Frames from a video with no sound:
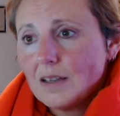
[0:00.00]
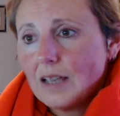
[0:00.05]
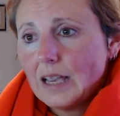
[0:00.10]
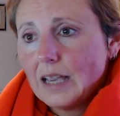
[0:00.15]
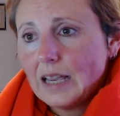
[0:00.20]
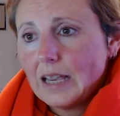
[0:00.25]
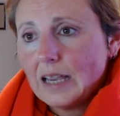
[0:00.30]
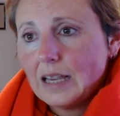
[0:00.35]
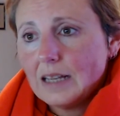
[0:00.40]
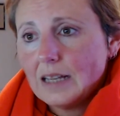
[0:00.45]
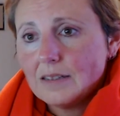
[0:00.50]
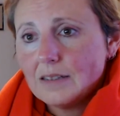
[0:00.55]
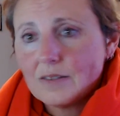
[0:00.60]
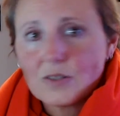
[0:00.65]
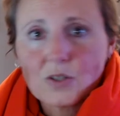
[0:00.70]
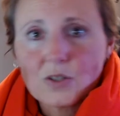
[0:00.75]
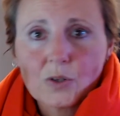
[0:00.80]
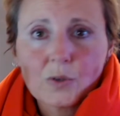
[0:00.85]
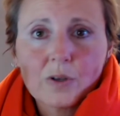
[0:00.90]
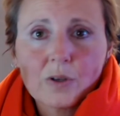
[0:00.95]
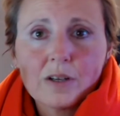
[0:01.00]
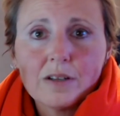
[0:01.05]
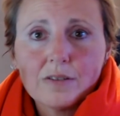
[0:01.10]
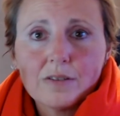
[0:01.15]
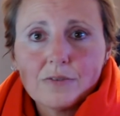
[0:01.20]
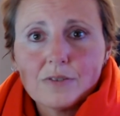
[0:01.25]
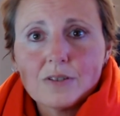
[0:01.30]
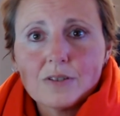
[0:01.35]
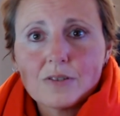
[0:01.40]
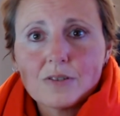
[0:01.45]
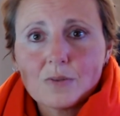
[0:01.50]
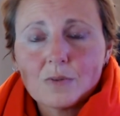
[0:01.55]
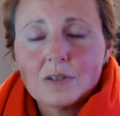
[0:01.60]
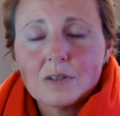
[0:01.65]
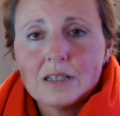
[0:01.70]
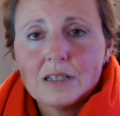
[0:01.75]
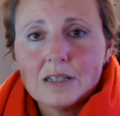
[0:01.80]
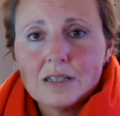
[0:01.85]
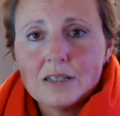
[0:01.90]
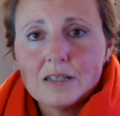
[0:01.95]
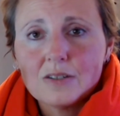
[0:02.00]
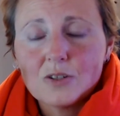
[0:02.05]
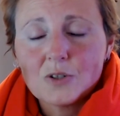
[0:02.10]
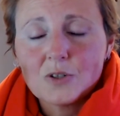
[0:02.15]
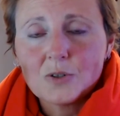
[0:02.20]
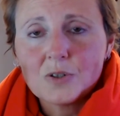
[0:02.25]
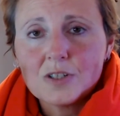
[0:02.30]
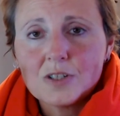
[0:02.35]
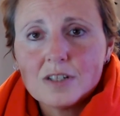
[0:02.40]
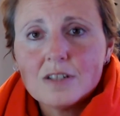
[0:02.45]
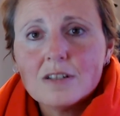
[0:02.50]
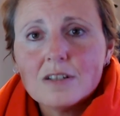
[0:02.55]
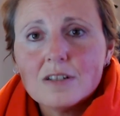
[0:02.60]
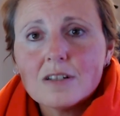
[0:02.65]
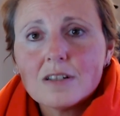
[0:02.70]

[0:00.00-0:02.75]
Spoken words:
and sorry if it's really disjointed,